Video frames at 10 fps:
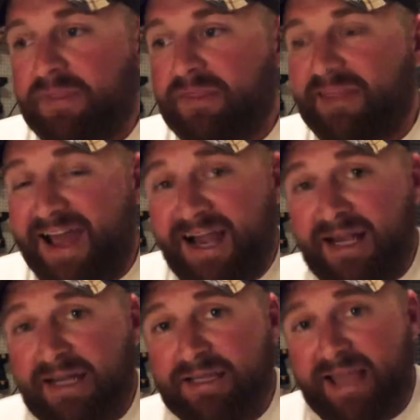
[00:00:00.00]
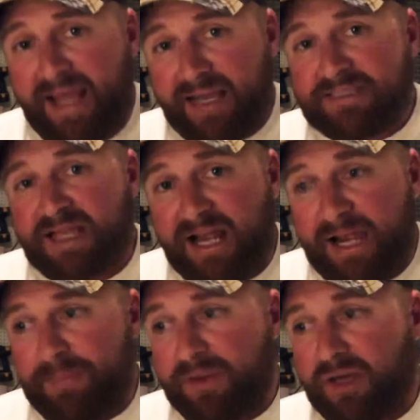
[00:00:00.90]
That that
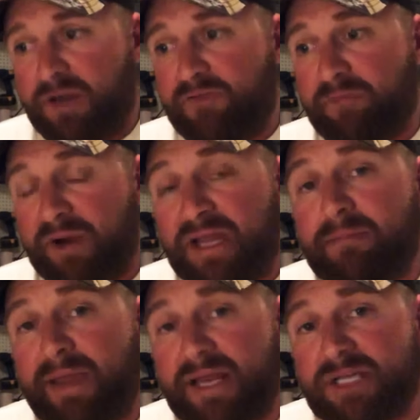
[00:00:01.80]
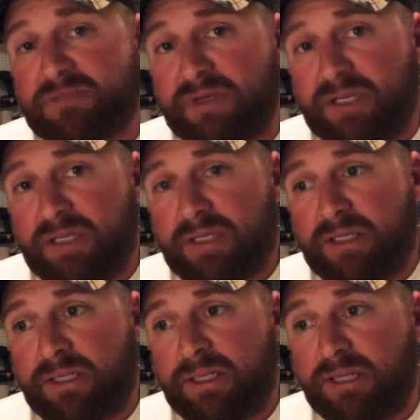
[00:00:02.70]
type of money management
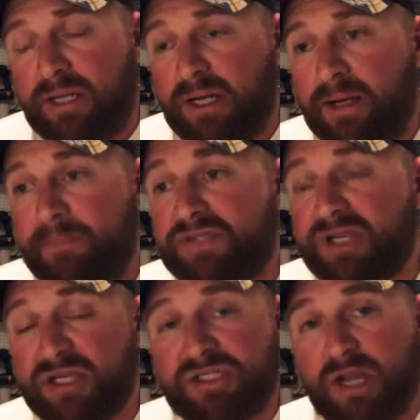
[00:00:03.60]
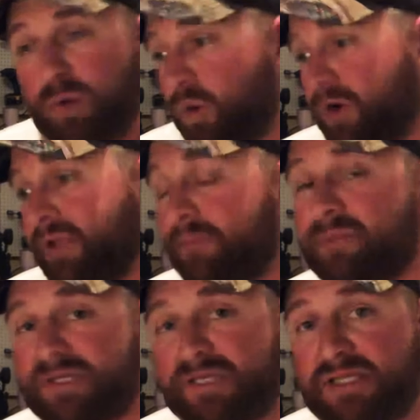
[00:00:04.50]
um, does not work in
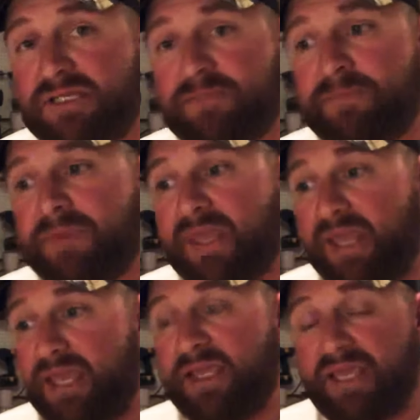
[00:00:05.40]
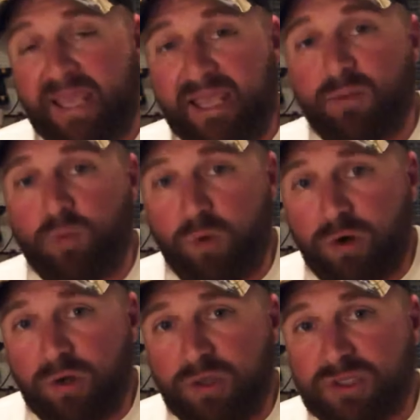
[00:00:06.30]
business. It, it
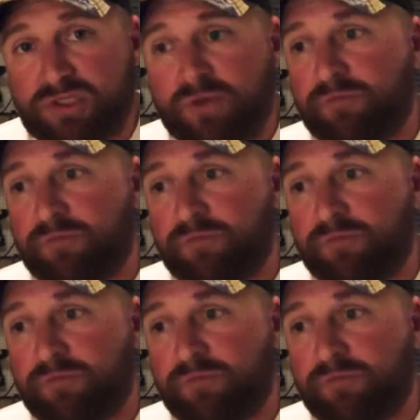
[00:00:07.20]
works